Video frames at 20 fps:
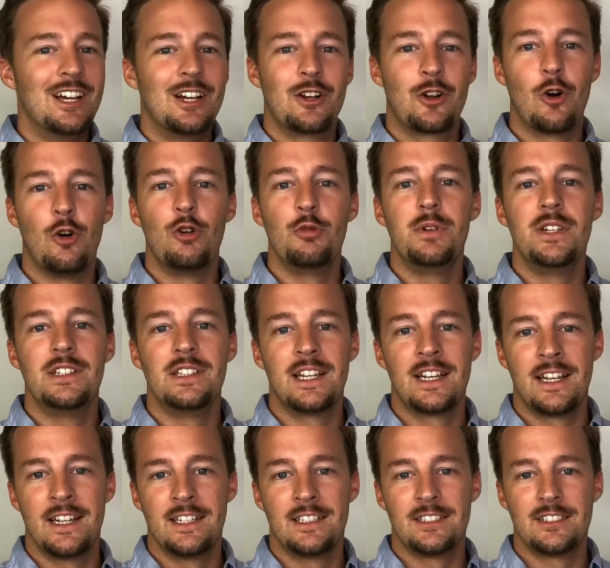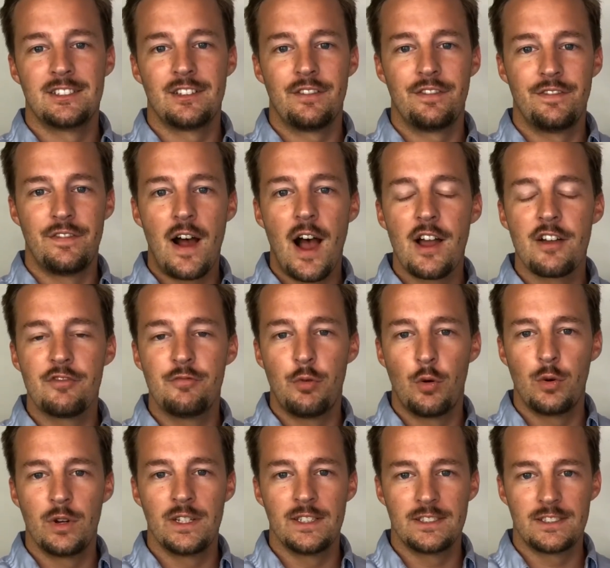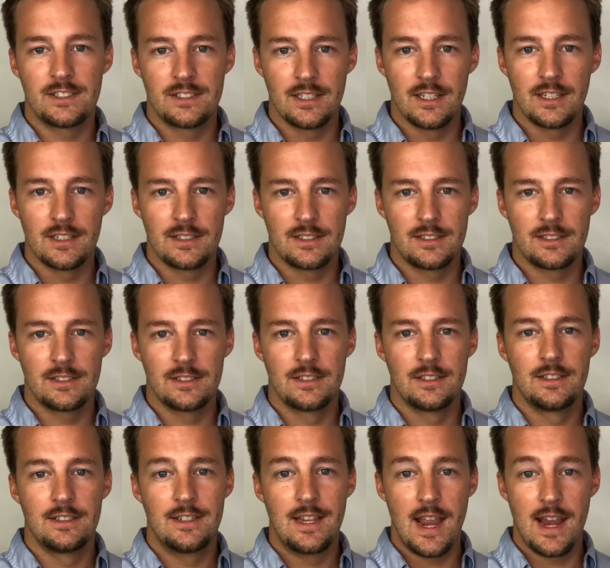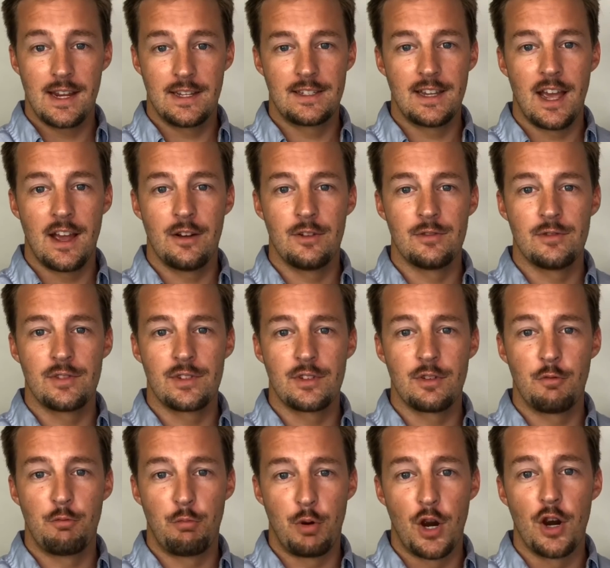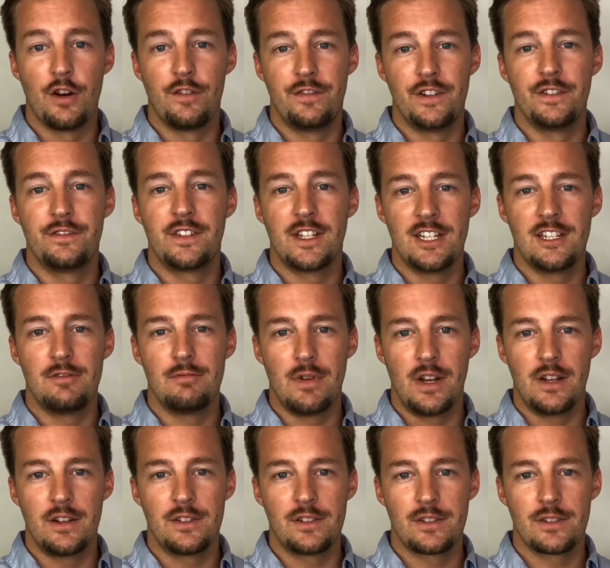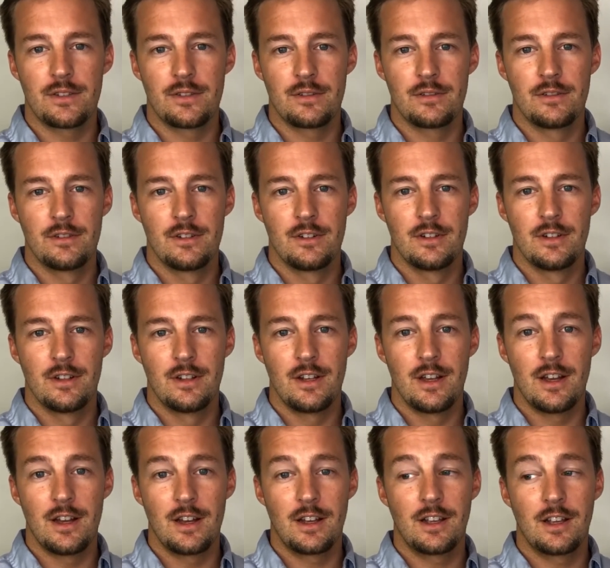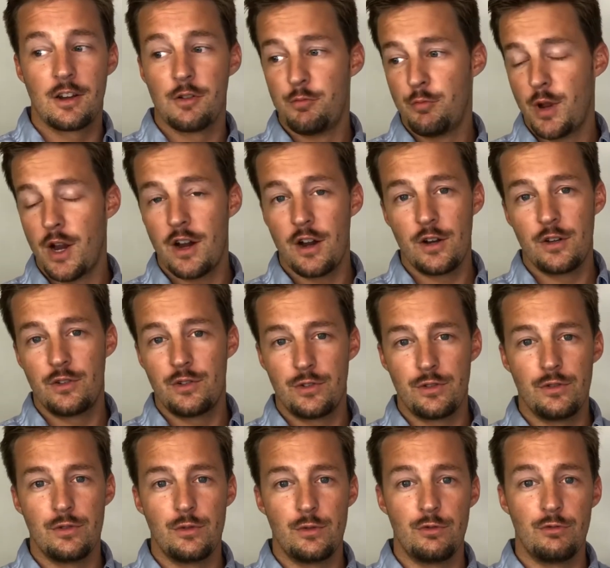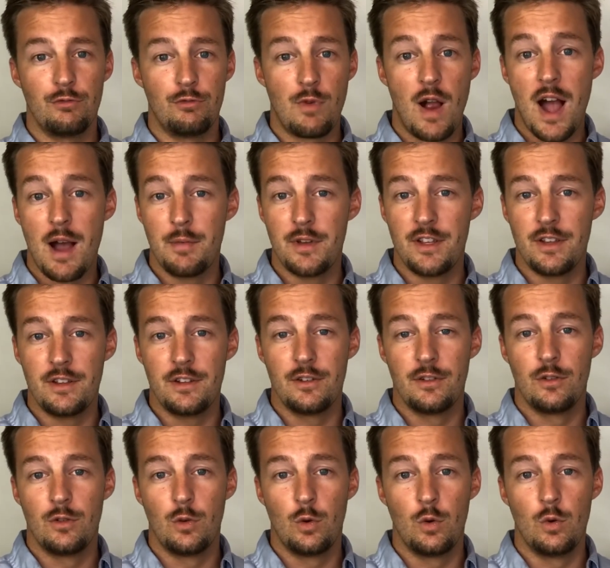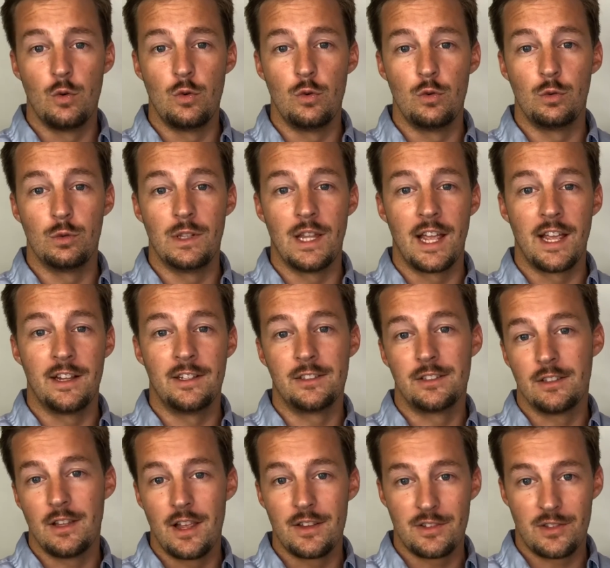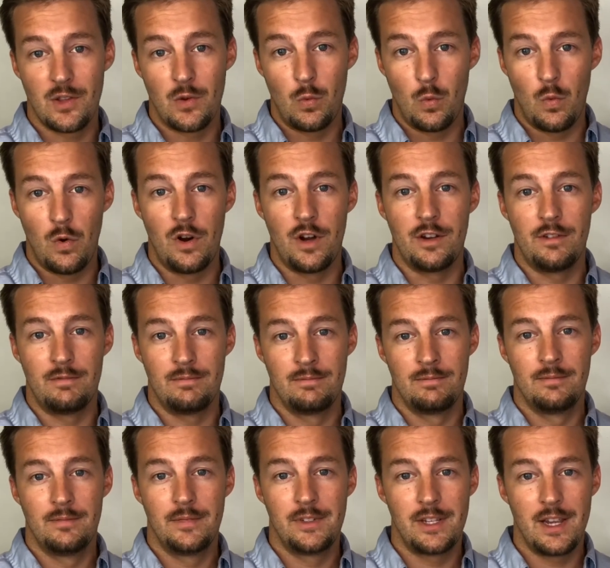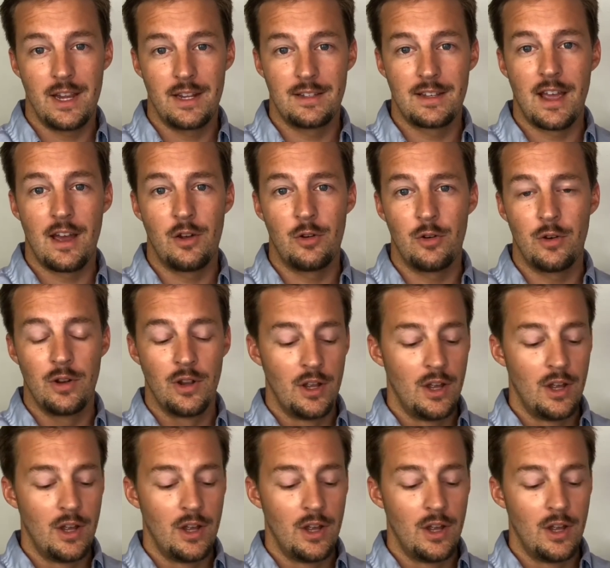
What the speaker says: Colby lands 5.6 takedowns per 15 minutes compared to Robbie, who lands less than 1 takedown